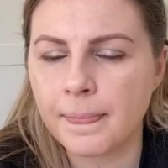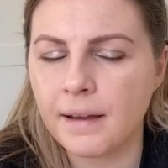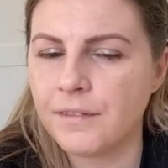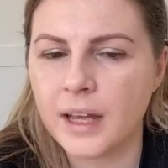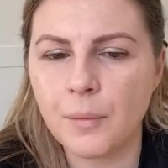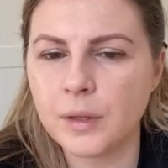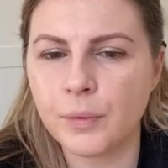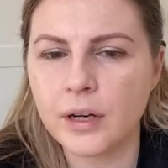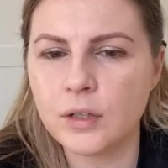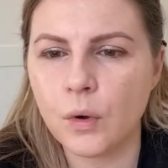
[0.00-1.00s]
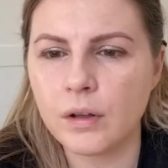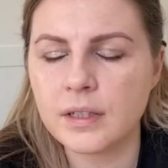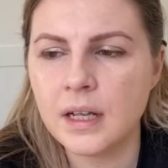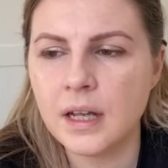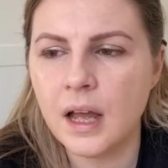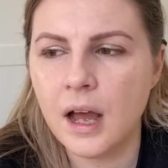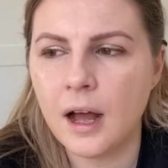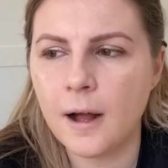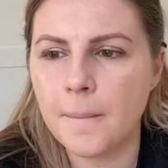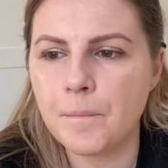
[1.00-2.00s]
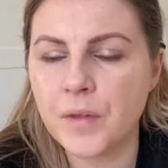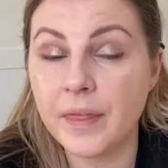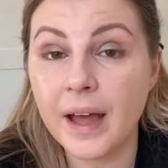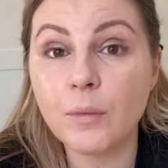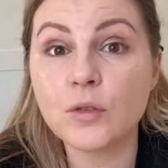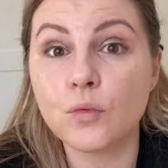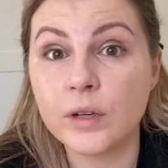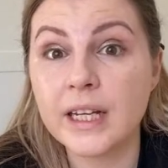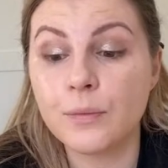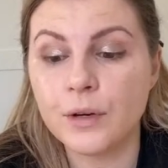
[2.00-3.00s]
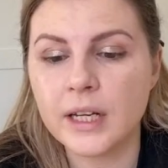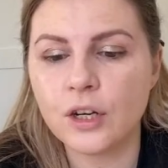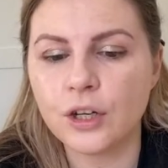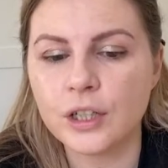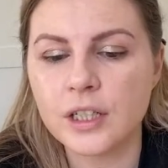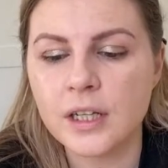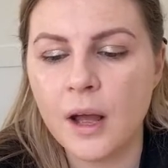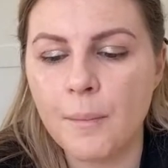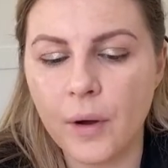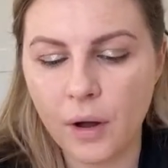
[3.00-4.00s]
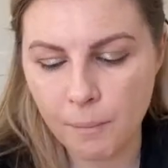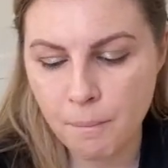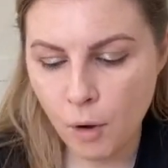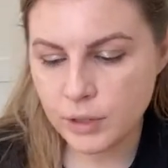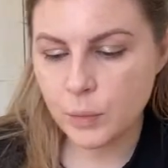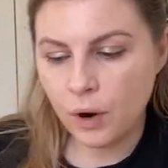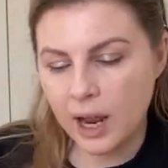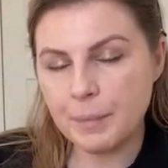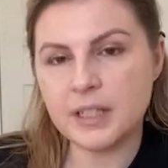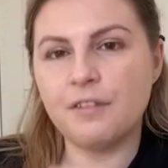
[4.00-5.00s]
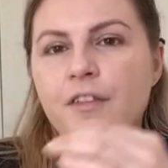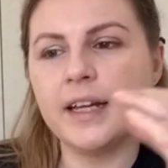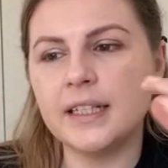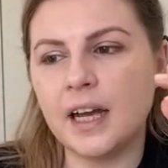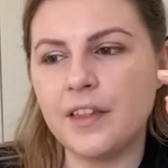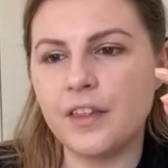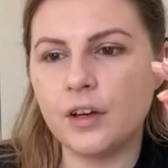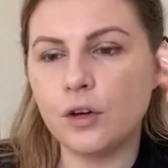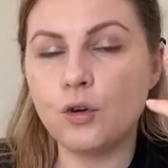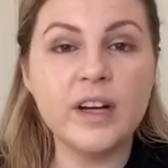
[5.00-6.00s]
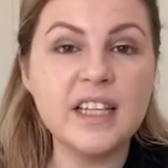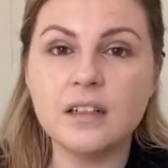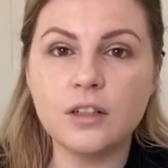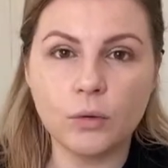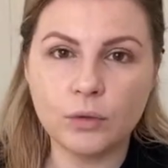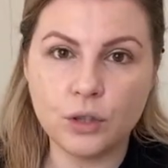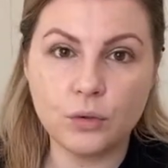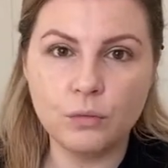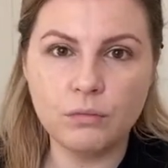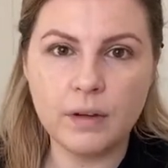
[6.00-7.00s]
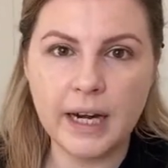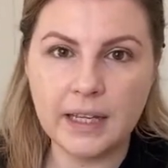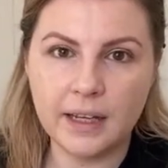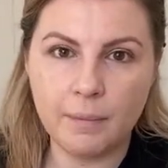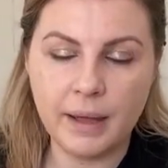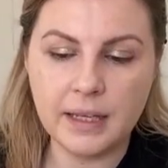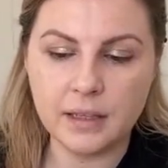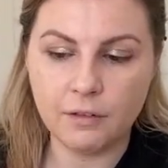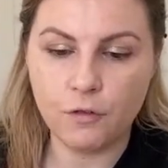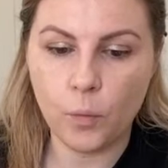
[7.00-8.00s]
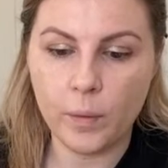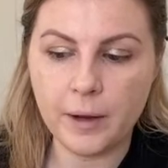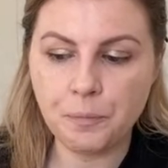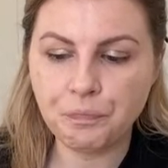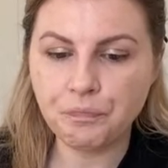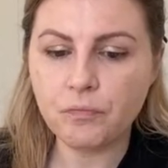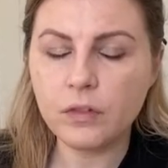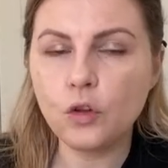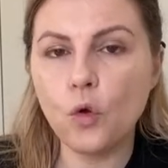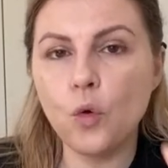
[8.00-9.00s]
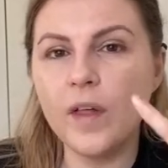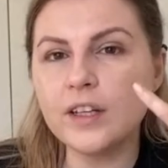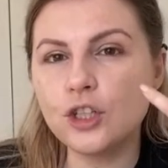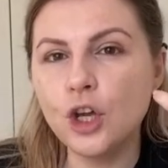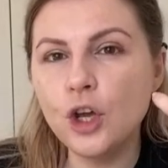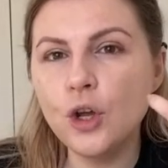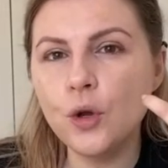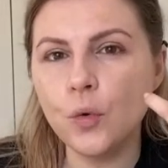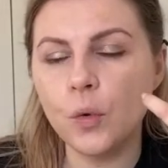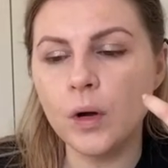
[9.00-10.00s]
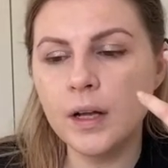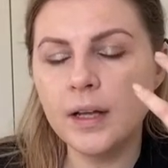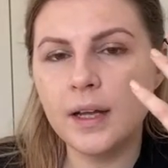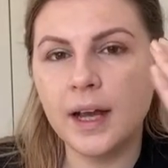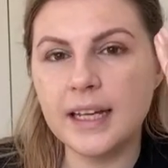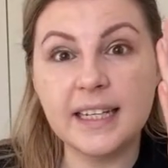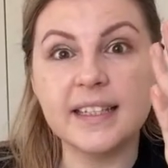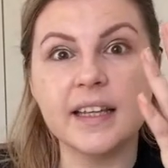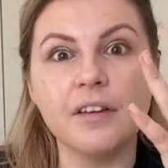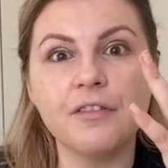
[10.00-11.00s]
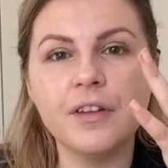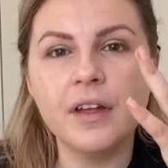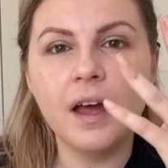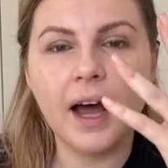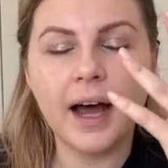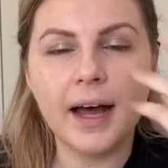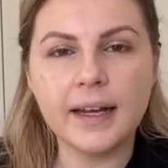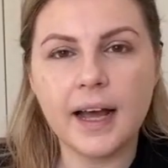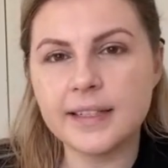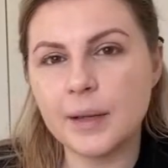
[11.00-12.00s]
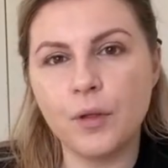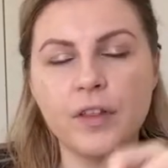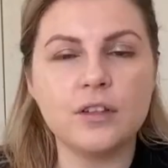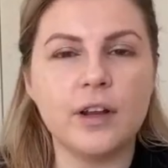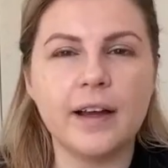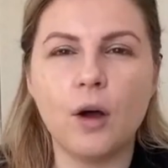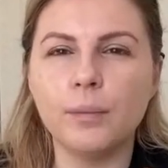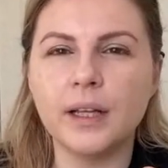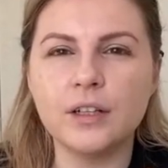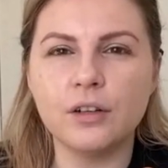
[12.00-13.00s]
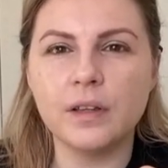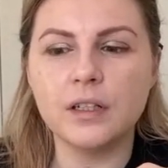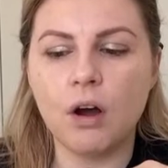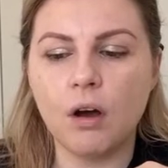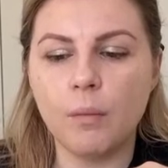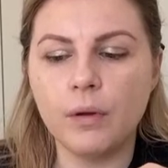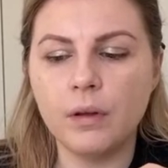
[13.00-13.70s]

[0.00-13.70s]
I forget what the brand was. Um, and that was really, really good. But most primers I find either crease and don't do anything amazing for me, or they're too adhesive. And as I put things on, I can't blend over the top.